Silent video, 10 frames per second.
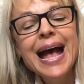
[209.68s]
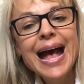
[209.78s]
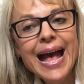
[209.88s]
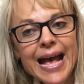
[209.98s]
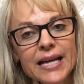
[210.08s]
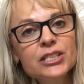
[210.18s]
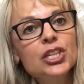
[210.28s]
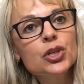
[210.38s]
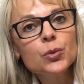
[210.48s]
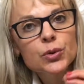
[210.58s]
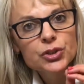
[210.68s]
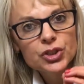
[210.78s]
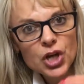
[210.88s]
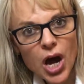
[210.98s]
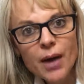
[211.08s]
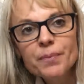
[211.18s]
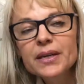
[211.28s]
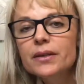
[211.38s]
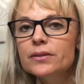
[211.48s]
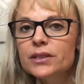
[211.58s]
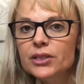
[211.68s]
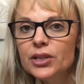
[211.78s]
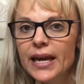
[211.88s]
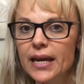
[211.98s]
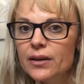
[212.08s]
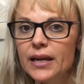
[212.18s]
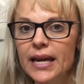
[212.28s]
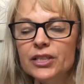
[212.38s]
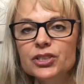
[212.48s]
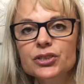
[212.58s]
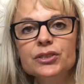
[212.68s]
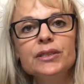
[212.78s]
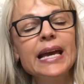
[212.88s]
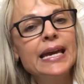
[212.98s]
and you will not be using your Kegel Angel